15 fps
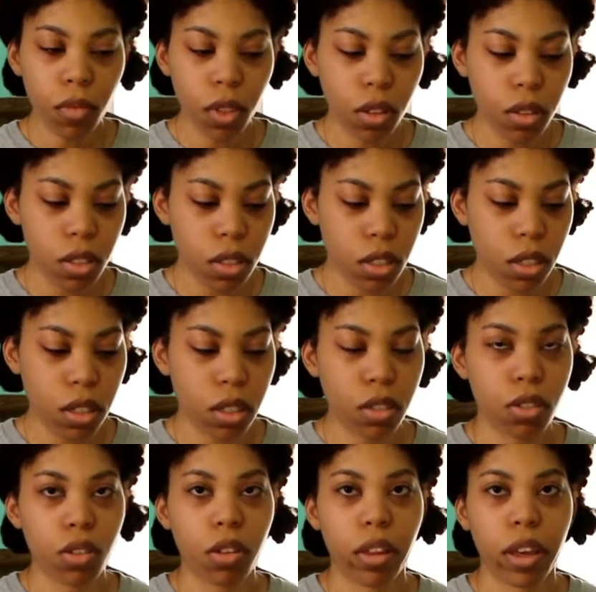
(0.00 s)
Let's see.
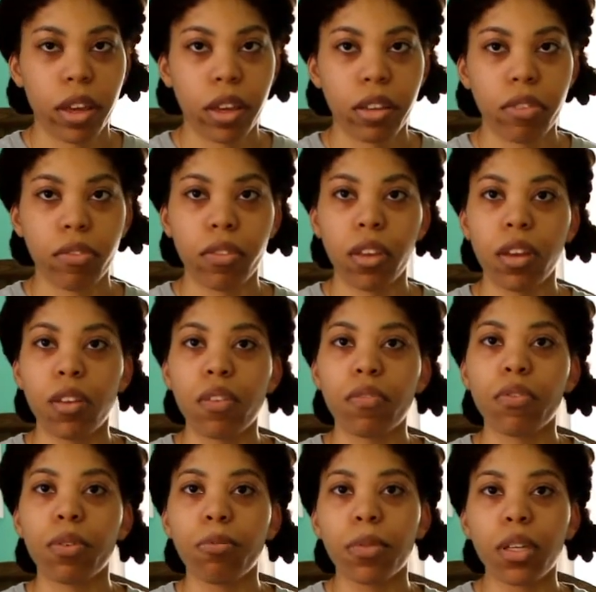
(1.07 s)
So like
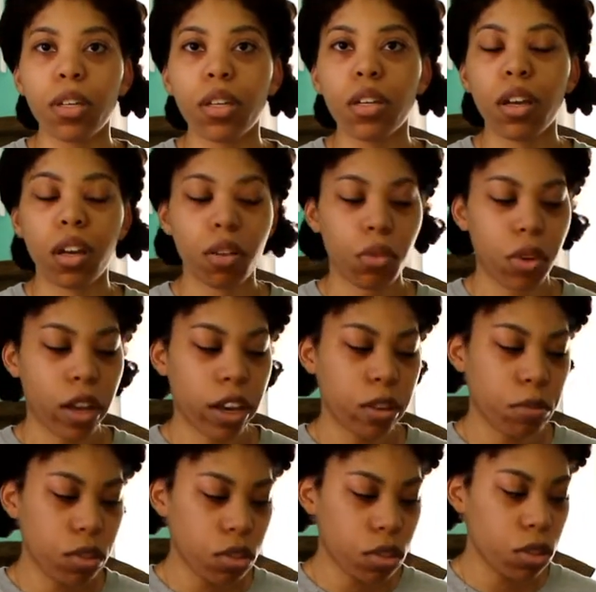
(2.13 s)
for me, what I've
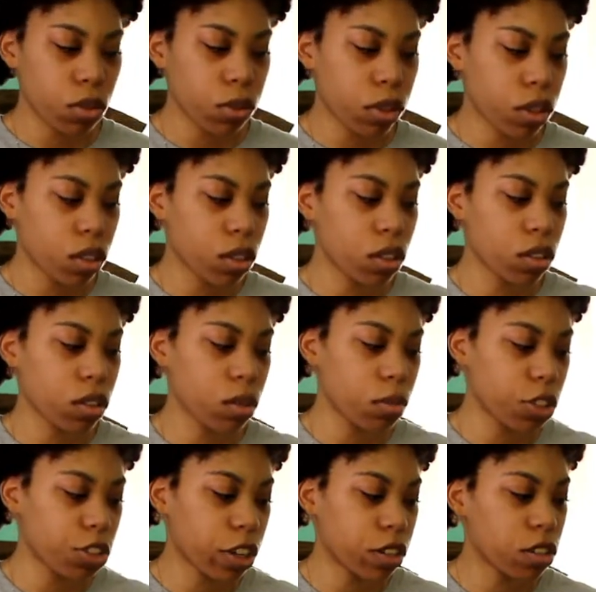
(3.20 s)
been doing, let me
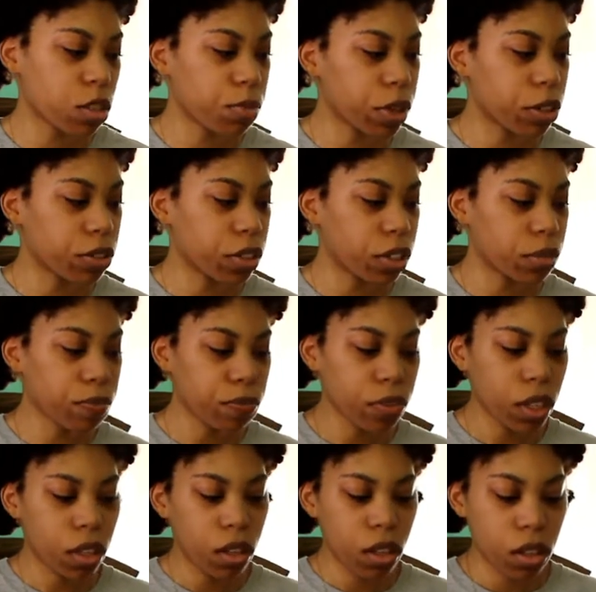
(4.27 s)
try this brownie.
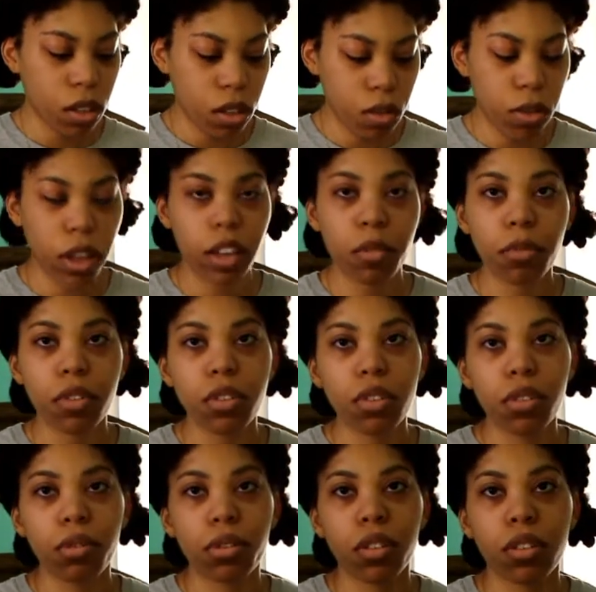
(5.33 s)
What I've been
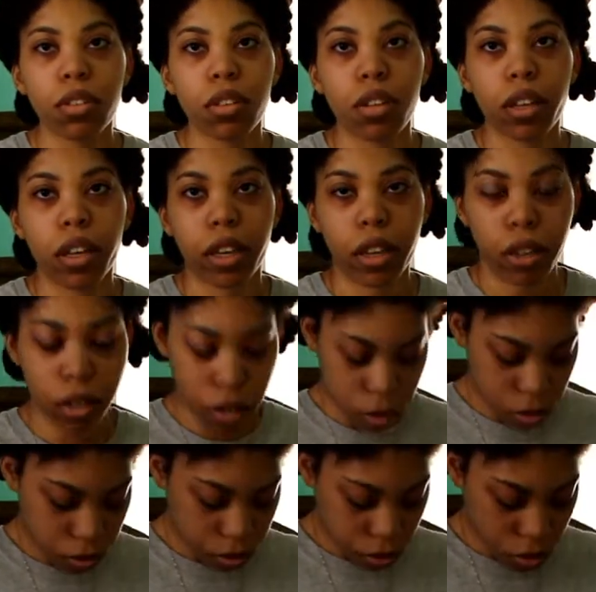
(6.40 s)
doing to like
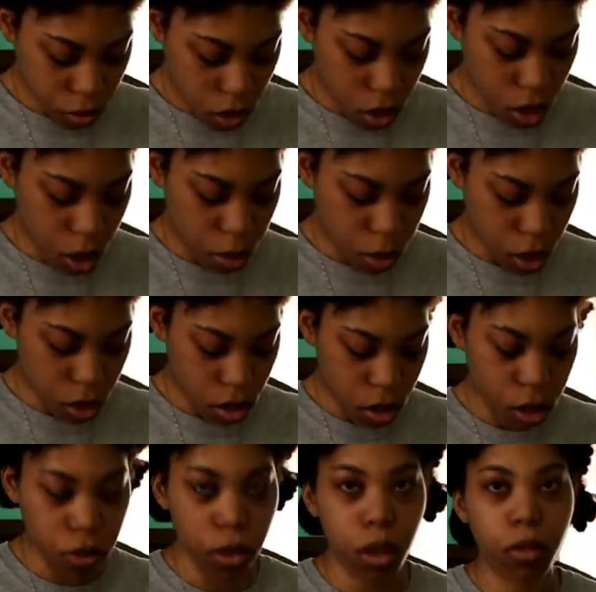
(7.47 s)
set
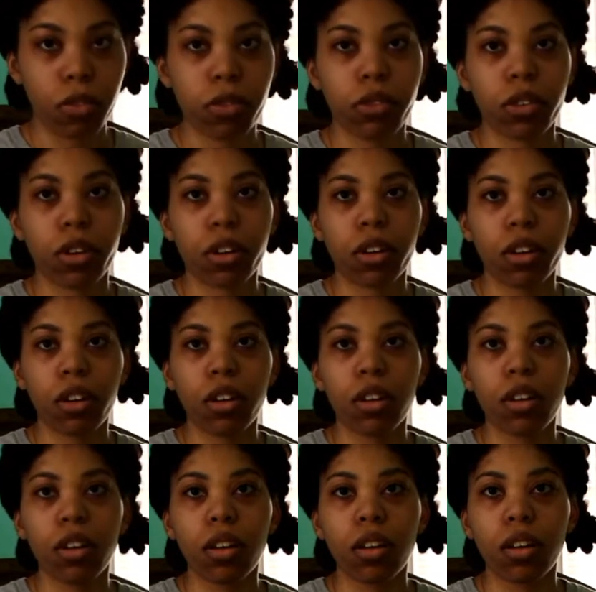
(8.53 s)
myself up for
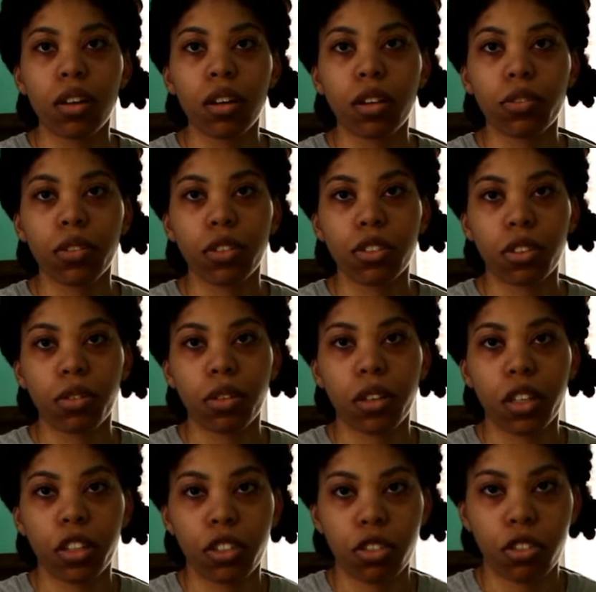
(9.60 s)
a future
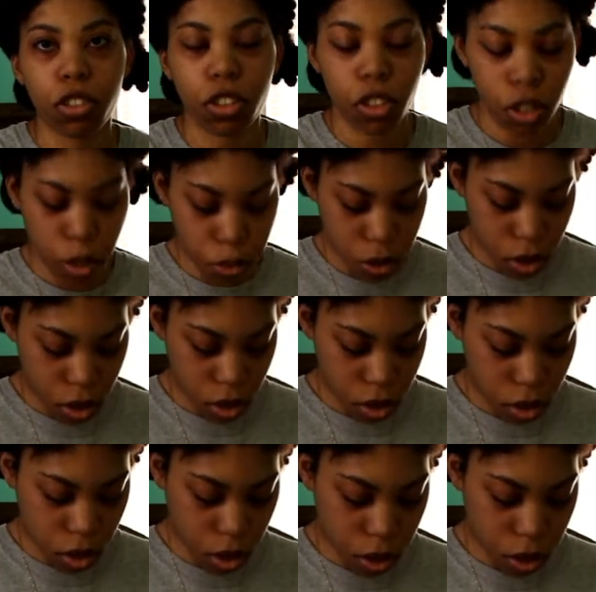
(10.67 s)
relationship is